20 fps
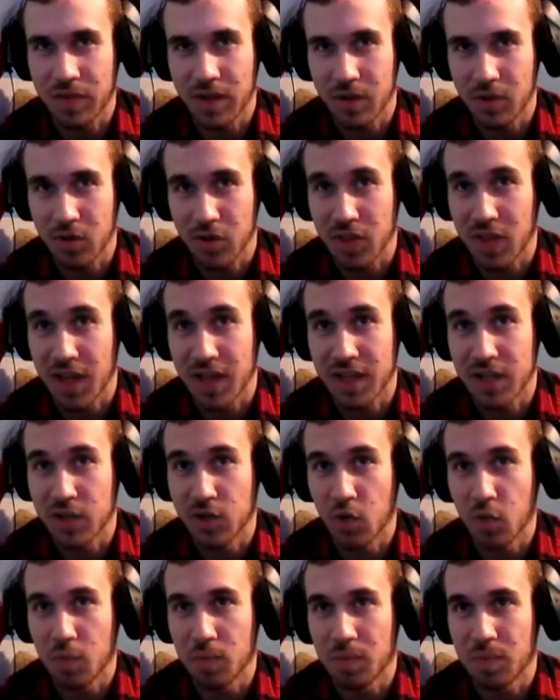So now it's just not
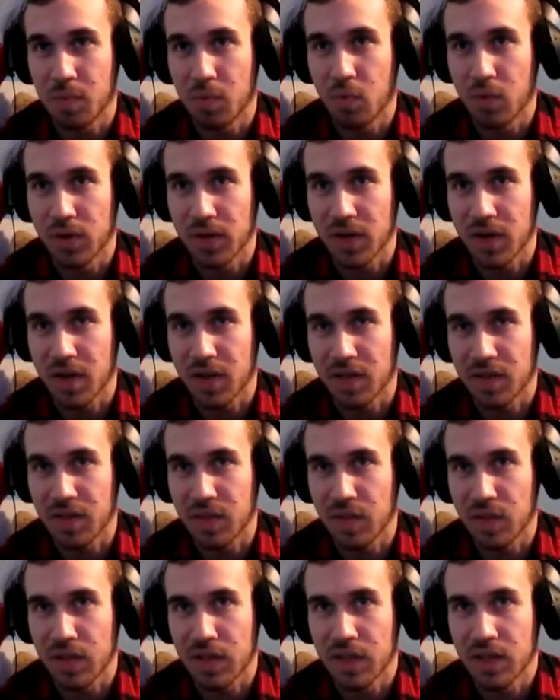ego point
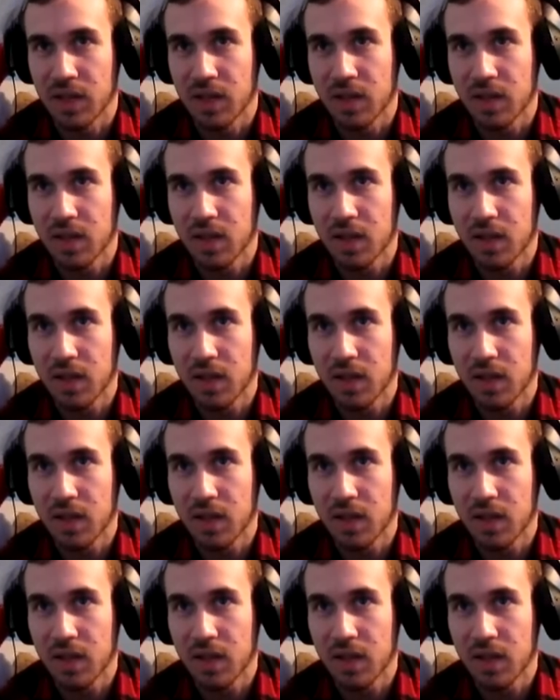constantly.